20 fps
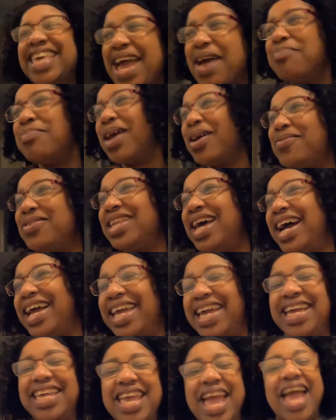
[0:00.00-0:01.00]
yet, baby. We not
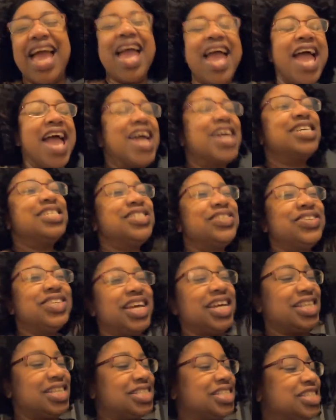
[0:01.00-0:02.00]
here yet. So,
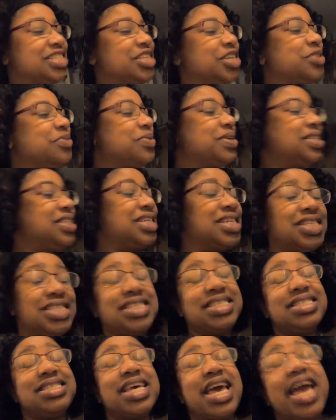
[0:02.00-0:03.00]
ladies and gentlemen, this
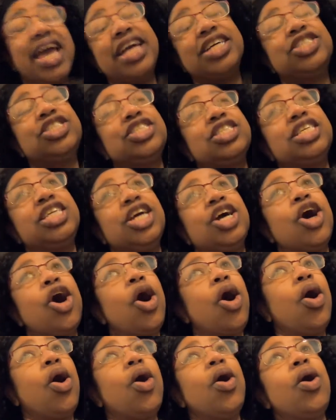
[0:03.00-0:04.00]
is actually
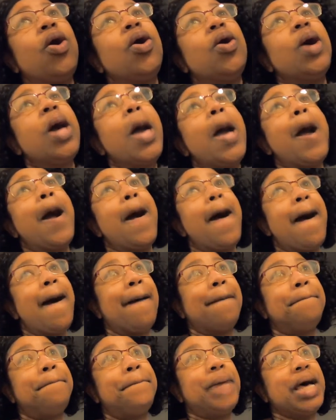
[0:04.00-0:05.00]
called
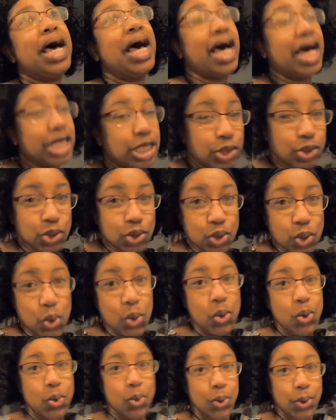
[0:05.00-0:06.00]
a
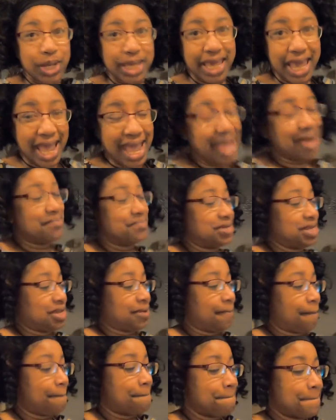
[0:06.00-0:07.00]
pedestal
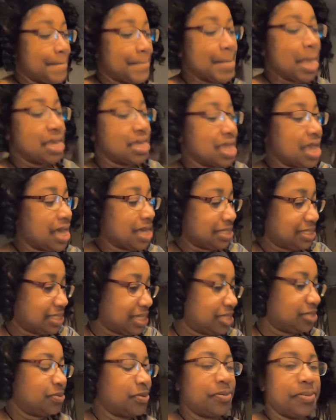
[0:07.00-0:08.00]
cabinet. Yes,
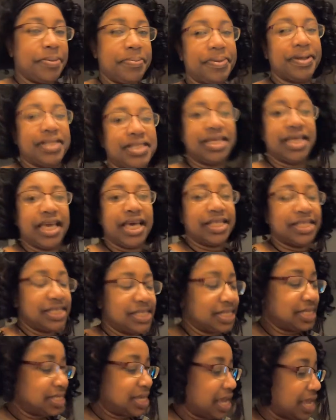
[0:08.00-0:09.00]
that's what we're putting together
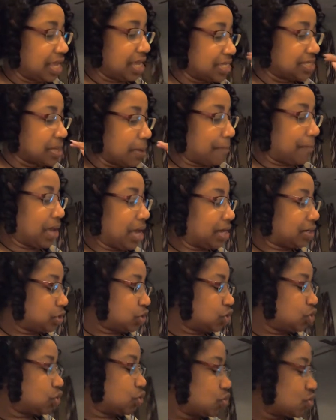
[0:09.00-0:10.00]
today, is a
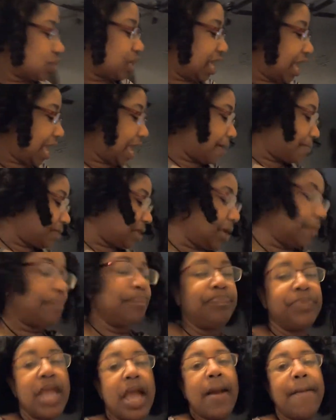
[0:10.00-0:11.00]
pedestal cabinet,
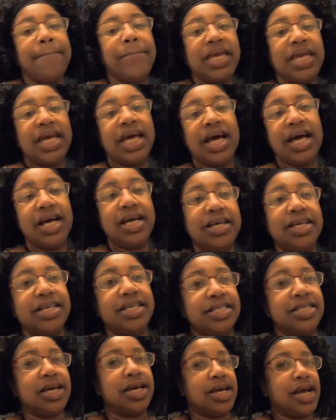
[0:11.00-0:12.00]

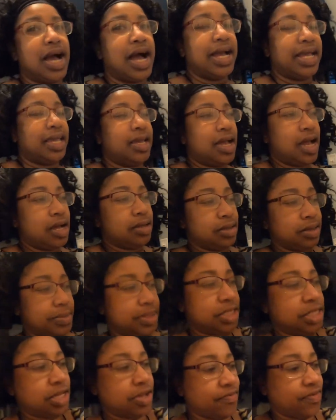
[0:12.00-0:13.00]
because let
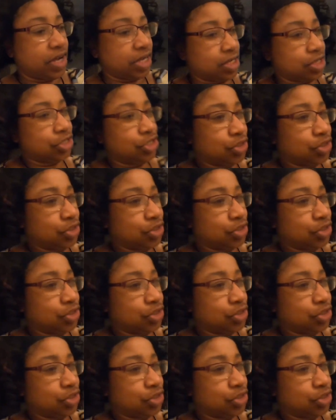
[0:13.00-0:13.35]
me see if I can